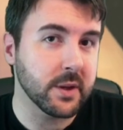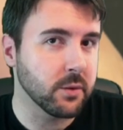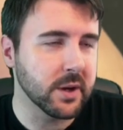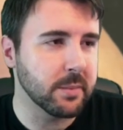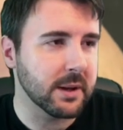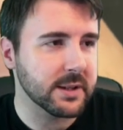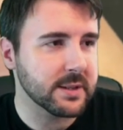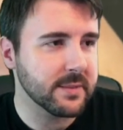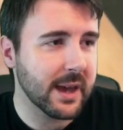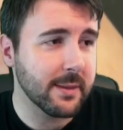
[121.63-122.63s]
Greeblood.
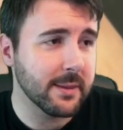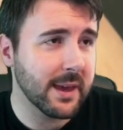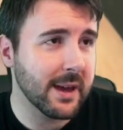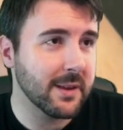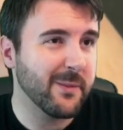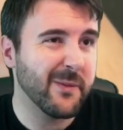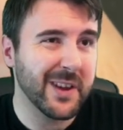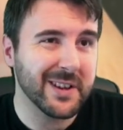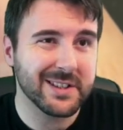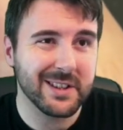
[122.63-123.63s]
Then they
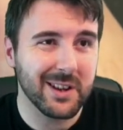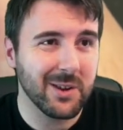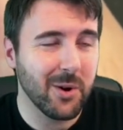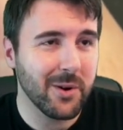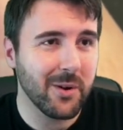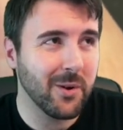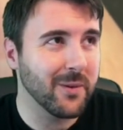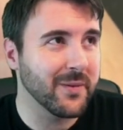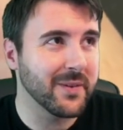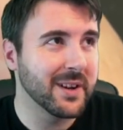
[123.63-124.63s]
fixed a lot
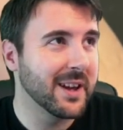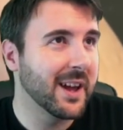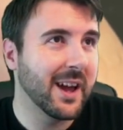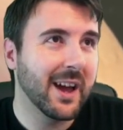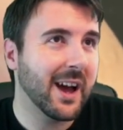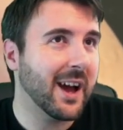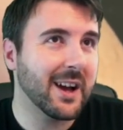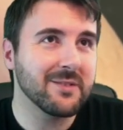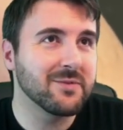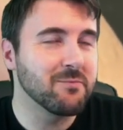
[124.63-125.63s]
of
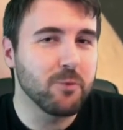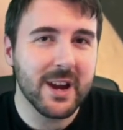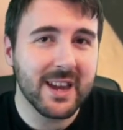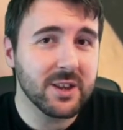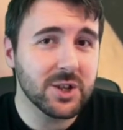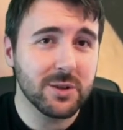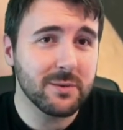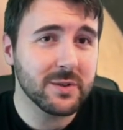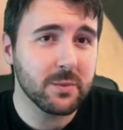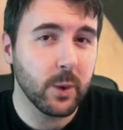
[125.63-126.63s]
ring
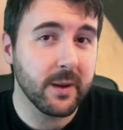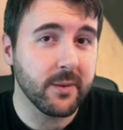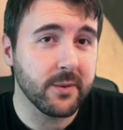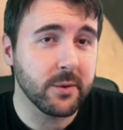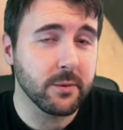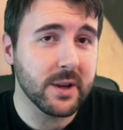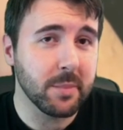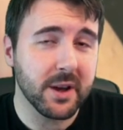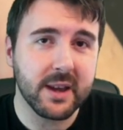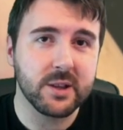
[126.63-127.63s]
issues with
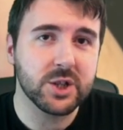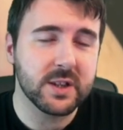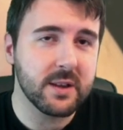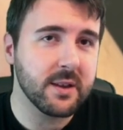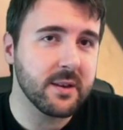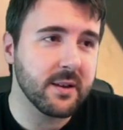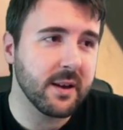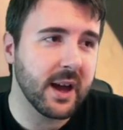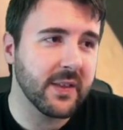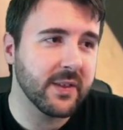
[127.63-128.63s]
Greeblood HD,
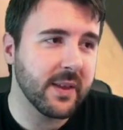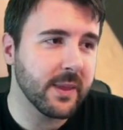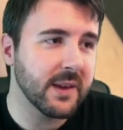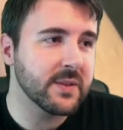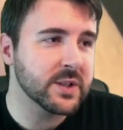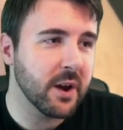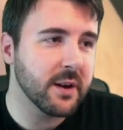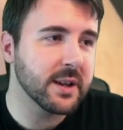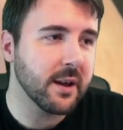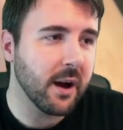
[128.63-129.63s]
and then they've
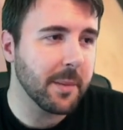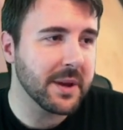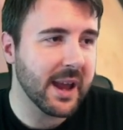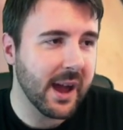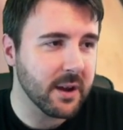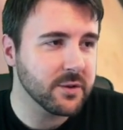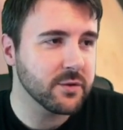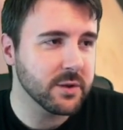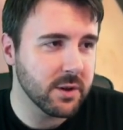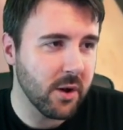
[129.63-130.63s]
turned it up an
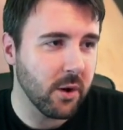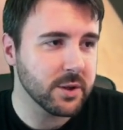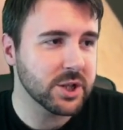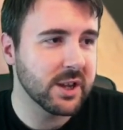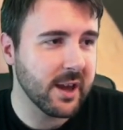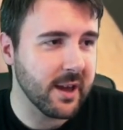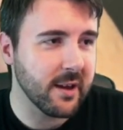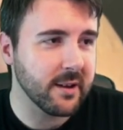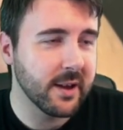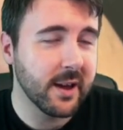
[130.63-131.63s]
extra notch
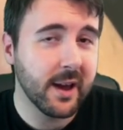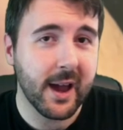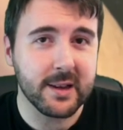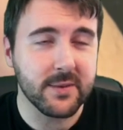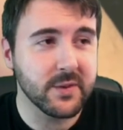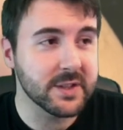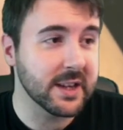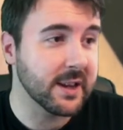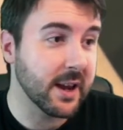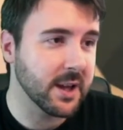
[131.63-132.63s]
here. And if you've
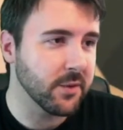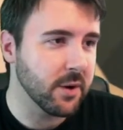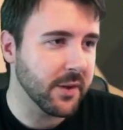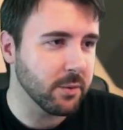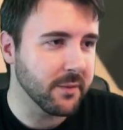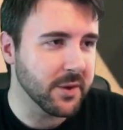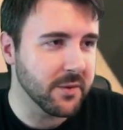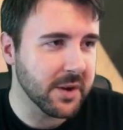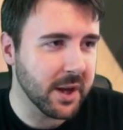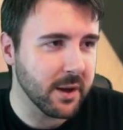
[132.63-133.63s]
seen any of our other review
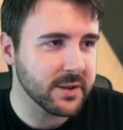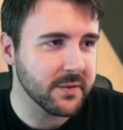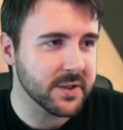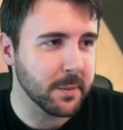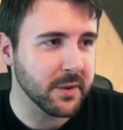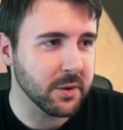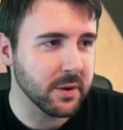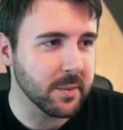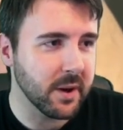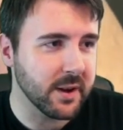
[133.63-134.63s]
videos with some of the
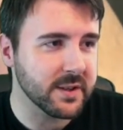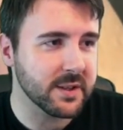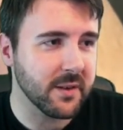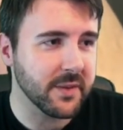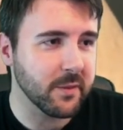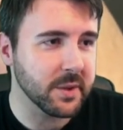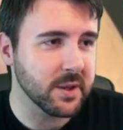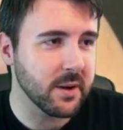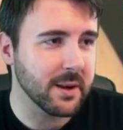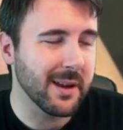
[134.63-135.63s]
Greebonite stuff they've been
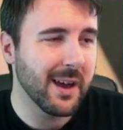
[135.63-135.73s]
doing,